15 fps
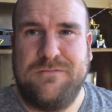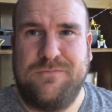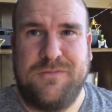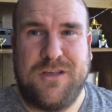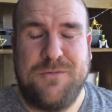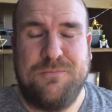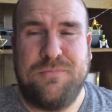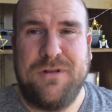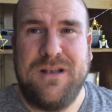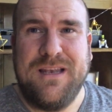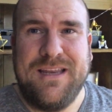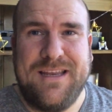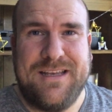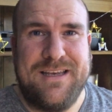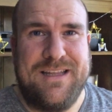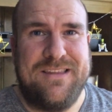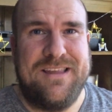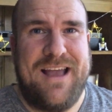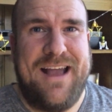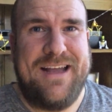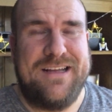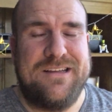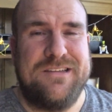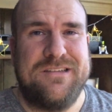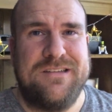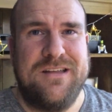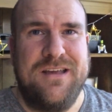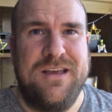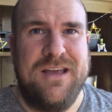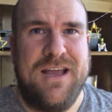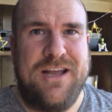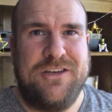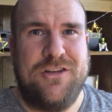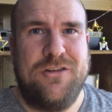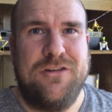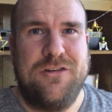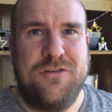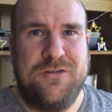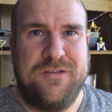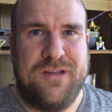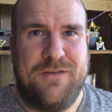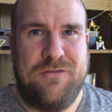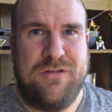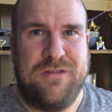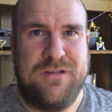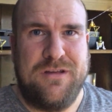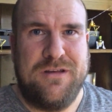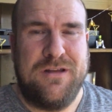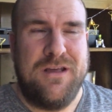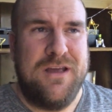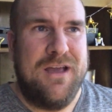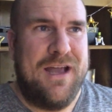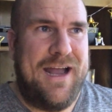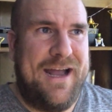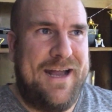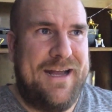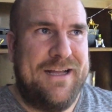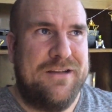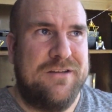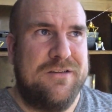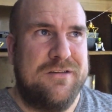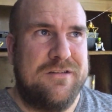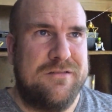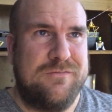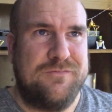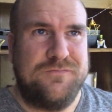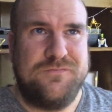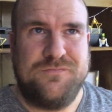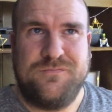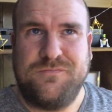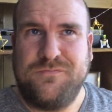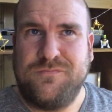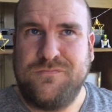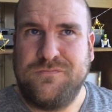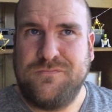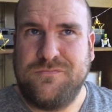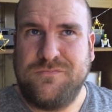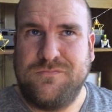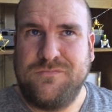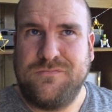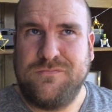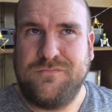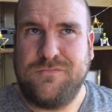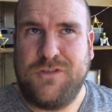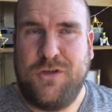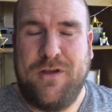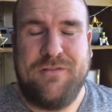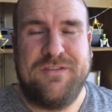completely tanks and you lose everything and you have